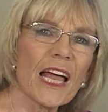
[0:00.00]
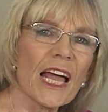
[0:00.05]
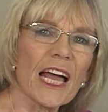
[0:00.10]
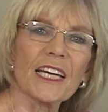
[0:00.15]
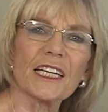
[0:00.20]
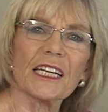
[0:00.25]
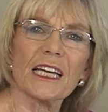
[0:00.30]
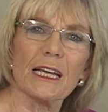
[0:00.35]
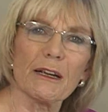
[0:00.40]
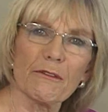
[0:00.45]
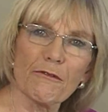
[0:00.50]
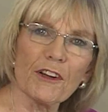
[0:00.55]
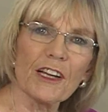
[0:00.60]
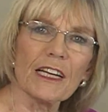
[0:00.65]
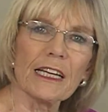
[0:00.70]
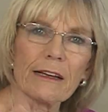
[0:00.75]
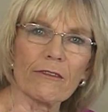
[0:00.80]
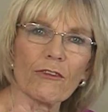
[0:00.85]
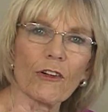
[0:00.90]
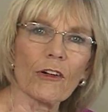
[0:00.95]
At every
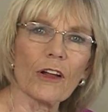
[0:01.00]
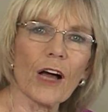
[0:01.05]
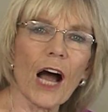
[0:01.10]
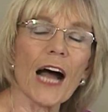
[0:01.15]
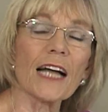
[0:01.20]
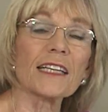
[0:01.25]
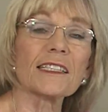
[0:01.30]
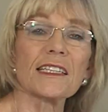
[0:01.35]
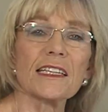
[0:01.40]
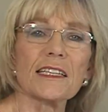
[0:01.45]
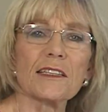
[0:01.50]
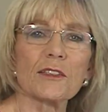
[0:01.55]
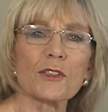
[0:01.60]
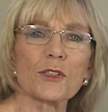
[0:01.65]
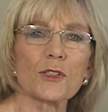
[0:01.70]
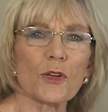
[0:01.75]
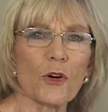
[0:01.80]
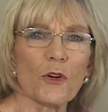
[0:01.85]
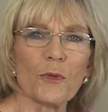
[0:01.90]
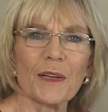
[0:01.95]
level, I see so